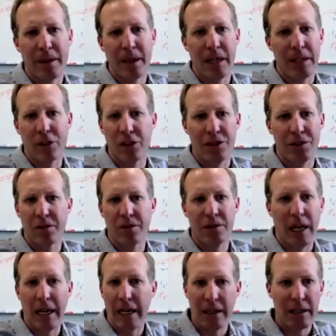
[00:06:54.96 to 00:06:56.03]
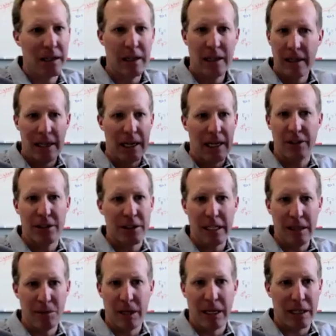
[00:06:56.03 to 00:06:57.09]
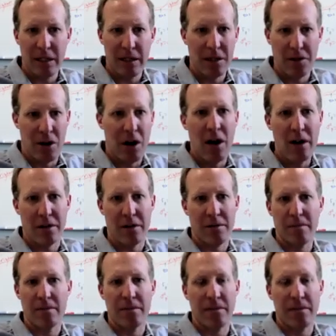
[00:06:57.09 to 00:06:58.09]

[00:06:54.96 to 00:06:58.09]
it just like, it seems like this is awesome.